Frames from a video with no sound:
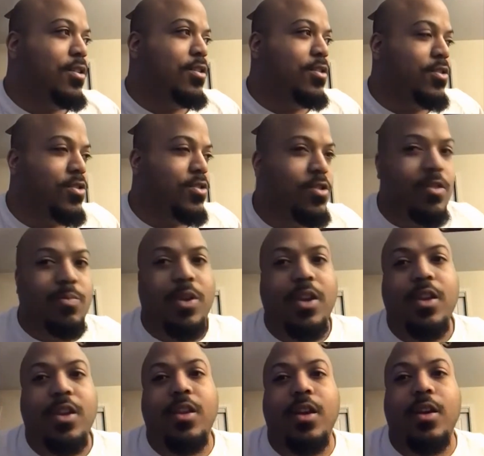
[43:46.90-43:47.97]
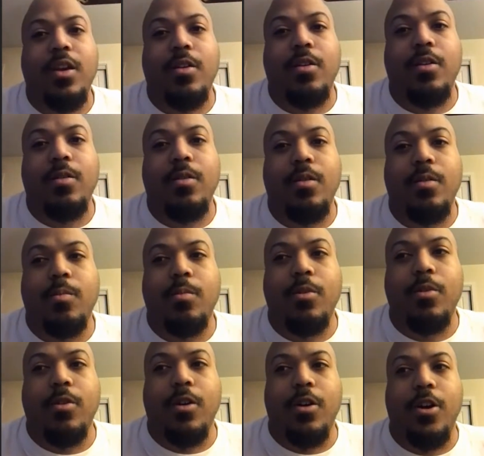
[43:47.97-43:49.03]
should be there
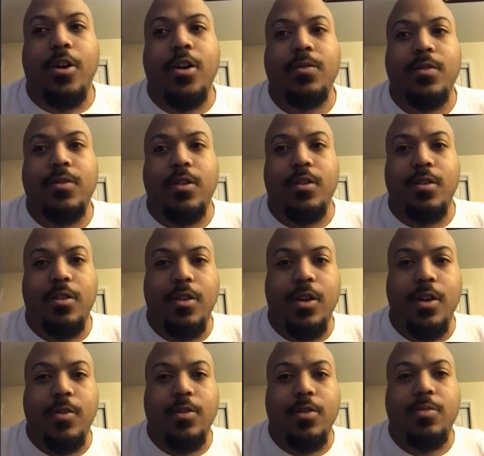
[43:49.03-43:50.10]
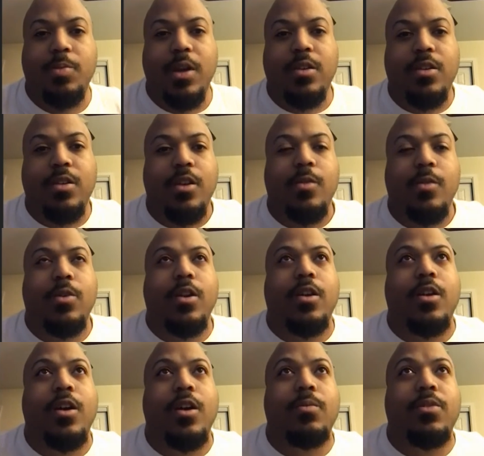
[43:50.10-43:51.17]
more often, you know, especially when it
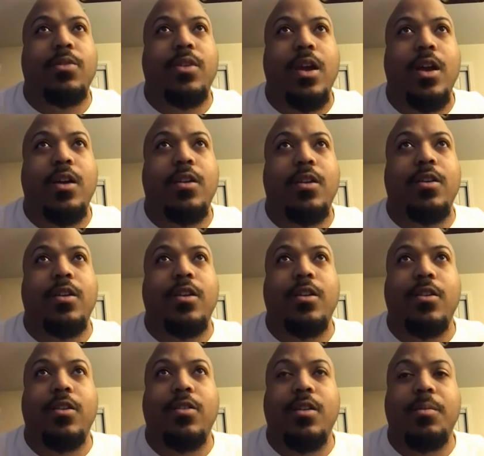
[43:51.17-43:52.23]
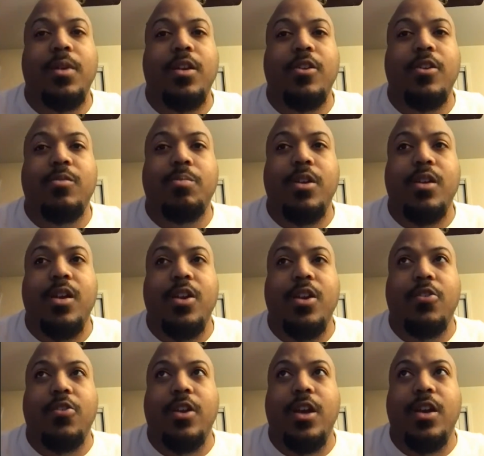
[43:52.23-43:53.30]
comes down to getting some of these big
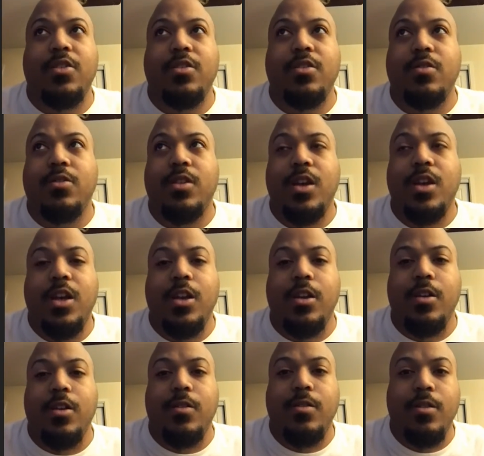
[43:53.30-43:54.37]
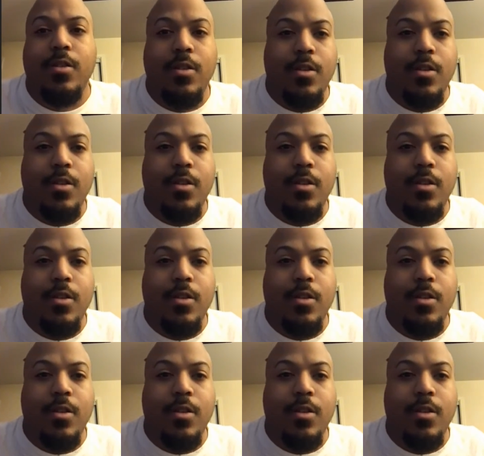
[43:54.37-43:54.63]
international signings.